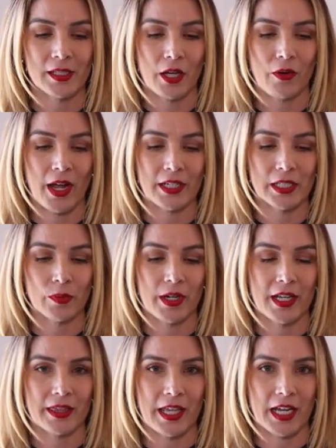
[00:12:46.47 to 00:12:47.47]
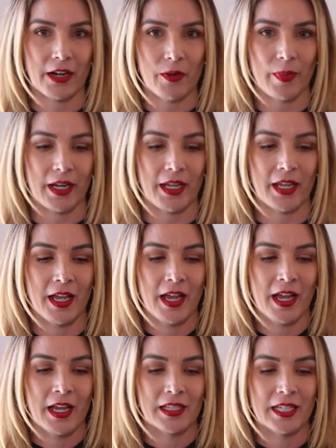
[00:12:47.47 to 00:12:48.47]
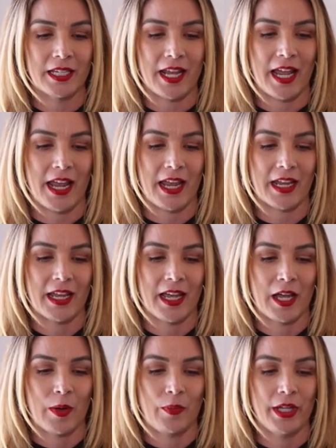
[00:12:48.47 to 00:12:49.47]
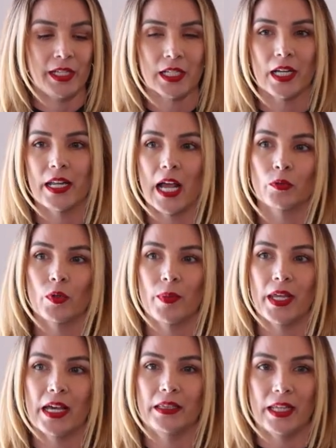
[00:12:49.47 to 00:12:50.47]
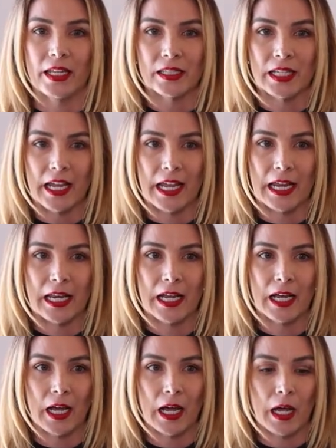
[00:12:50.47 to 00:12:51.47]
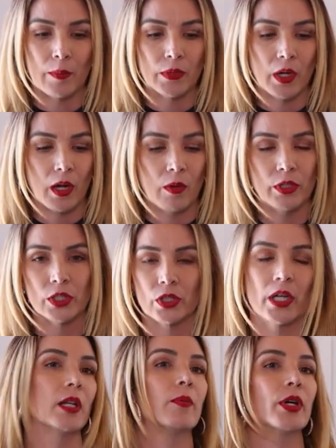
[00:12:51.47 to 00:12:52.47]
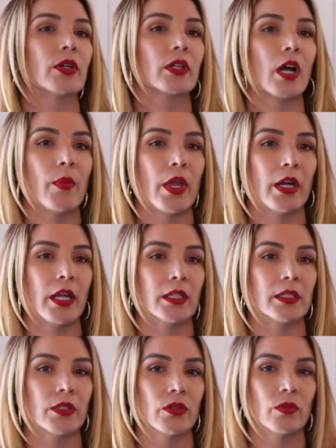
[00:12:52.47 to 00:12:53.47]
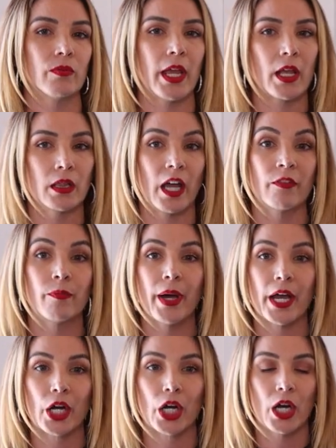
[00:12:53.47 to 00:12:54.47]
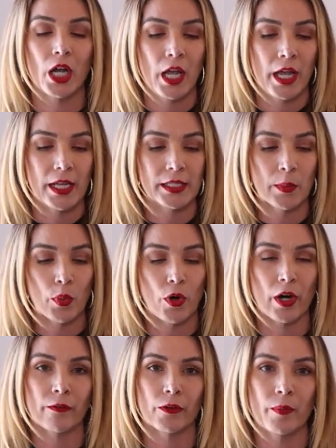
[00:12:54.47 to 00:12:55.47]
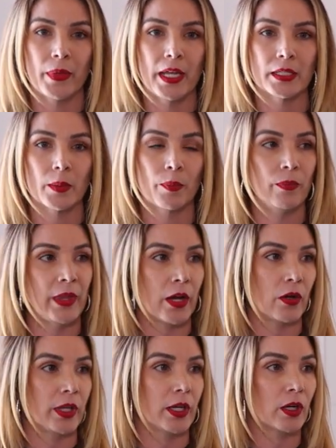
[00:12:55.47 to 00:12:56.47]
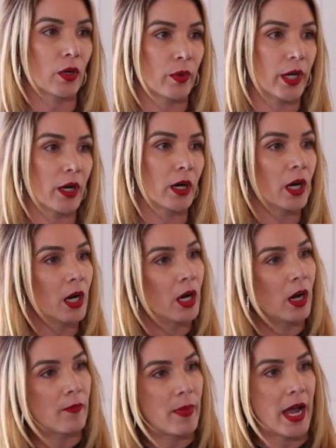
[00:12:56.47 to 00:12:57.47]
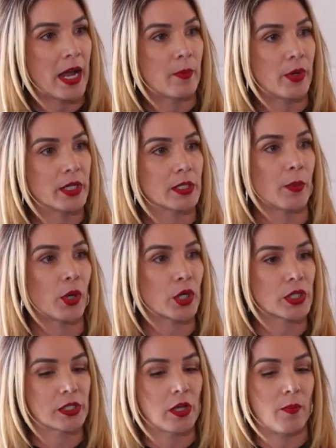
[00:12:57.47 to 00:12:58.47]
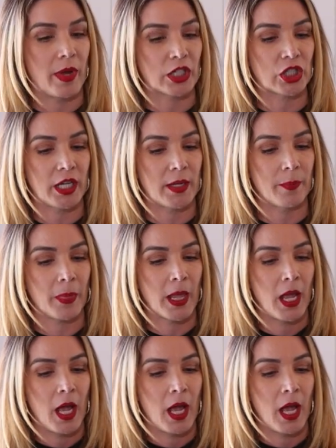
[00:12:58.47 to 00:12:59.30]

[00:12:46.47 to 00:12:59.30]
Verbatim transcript: So I just want to thank everybody today please connect with me on LinkedIn. I'm always trying to build community to make life better. It's important for me. It's a, not only a career of mine, but it's a personal mission.